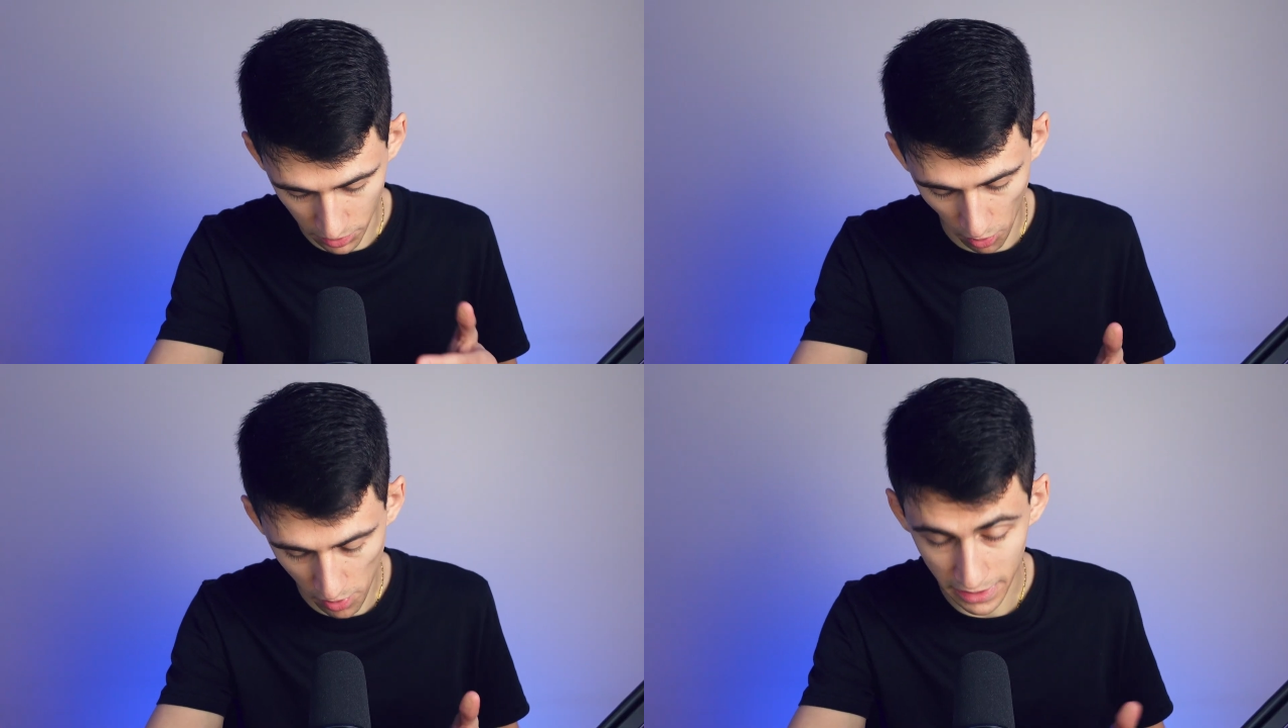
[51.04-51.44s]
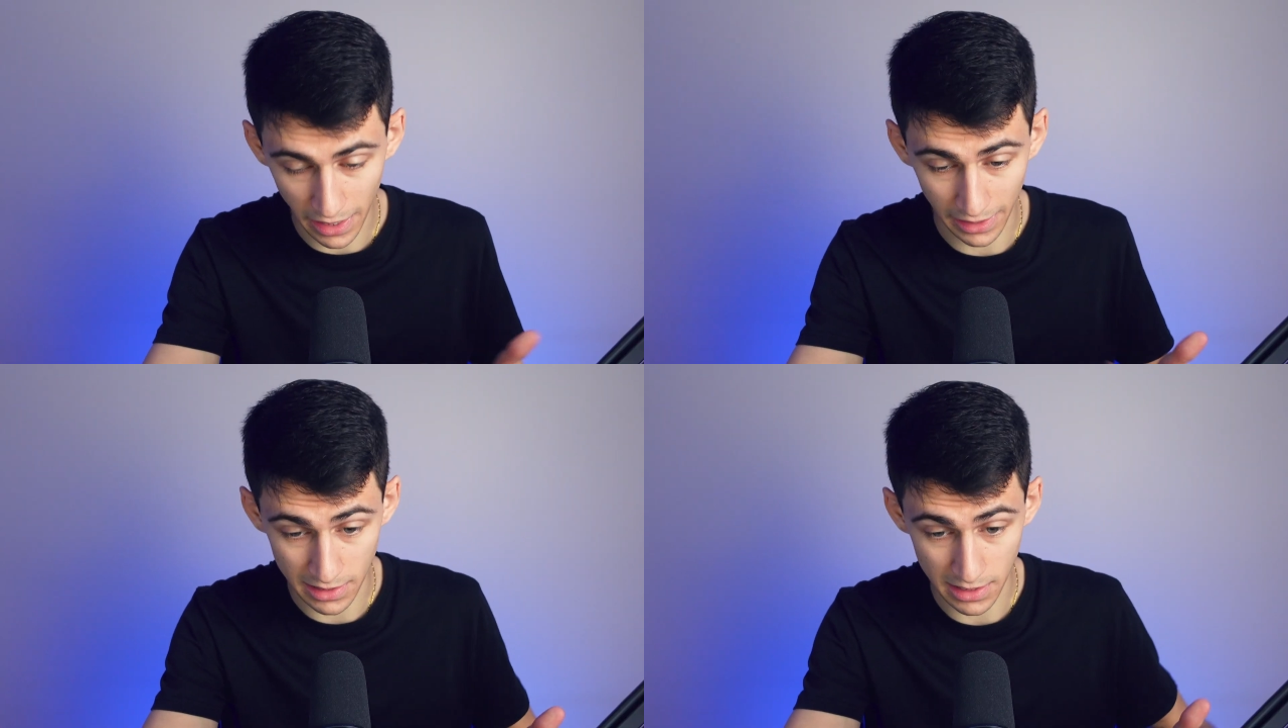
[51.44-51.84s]
recording and
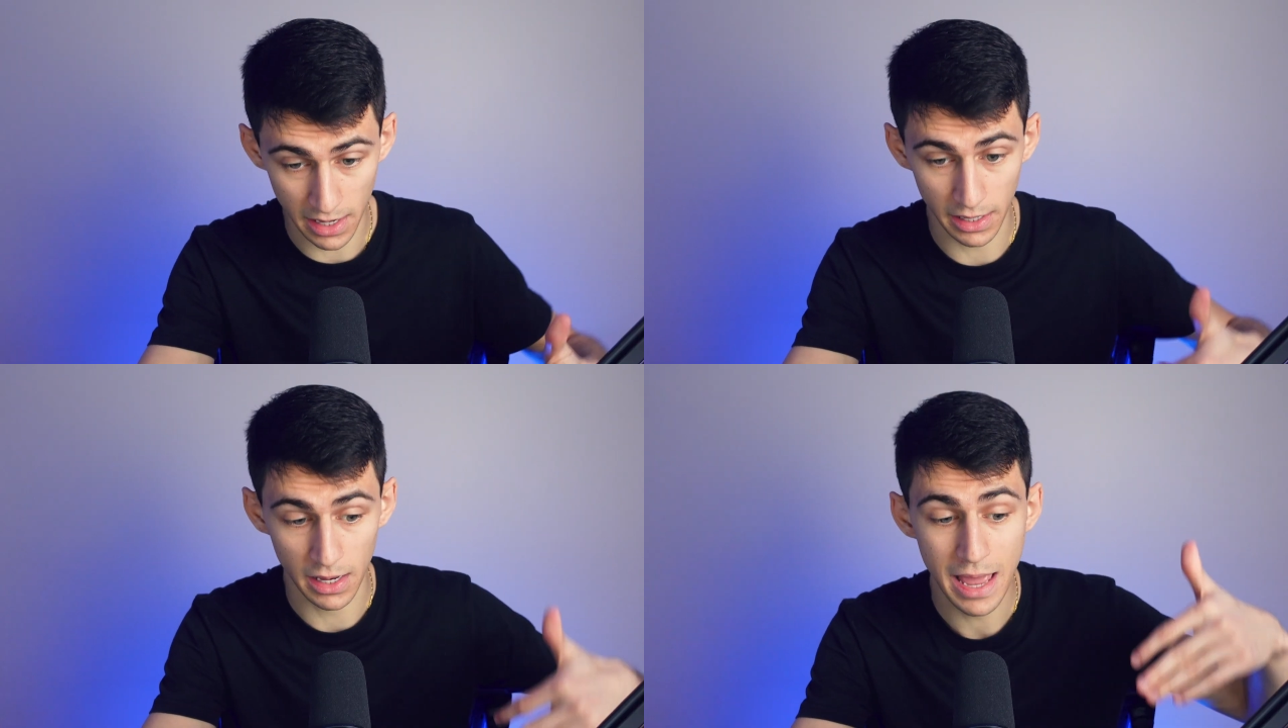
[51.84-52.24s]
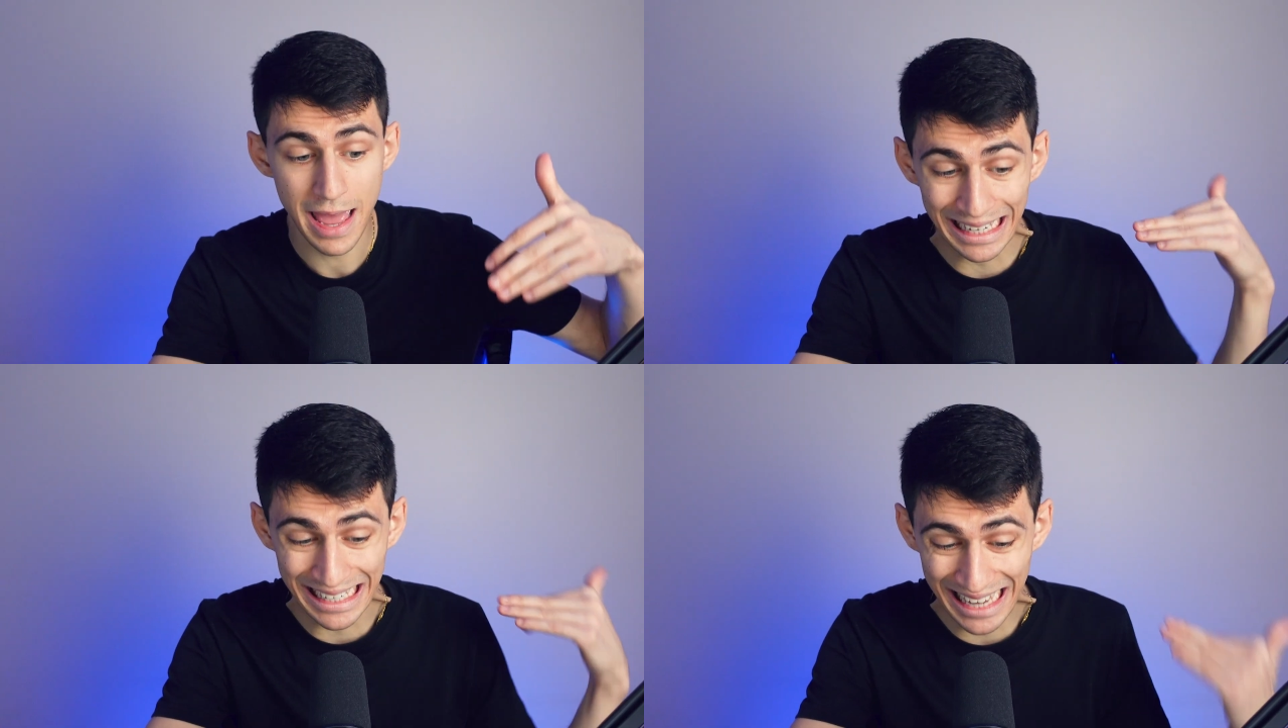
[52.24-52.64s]
I can say,
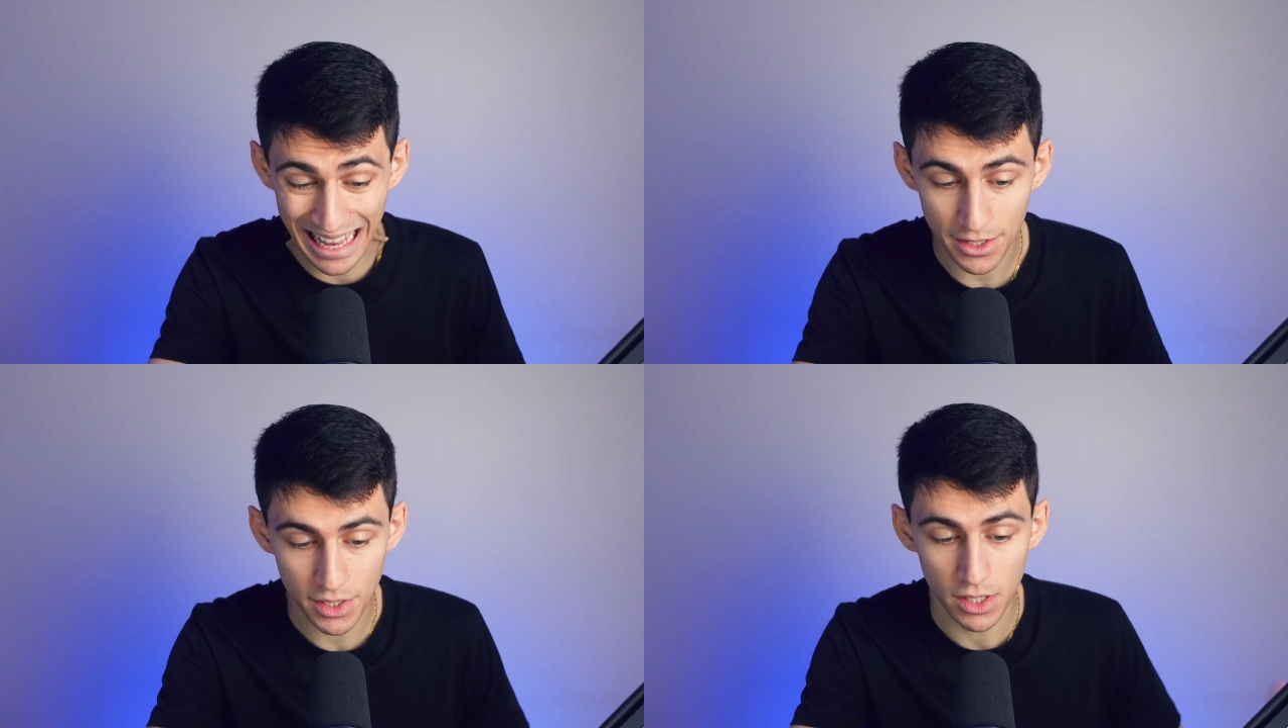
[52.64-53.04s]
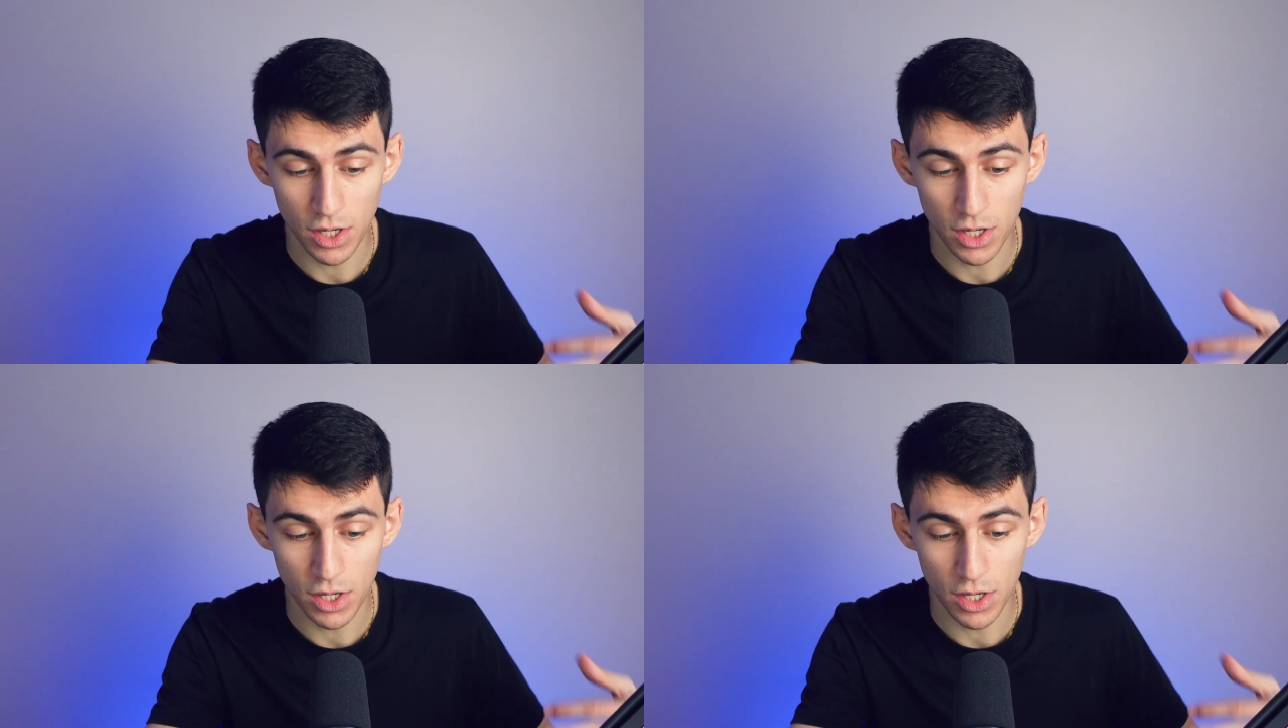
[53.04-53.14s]
get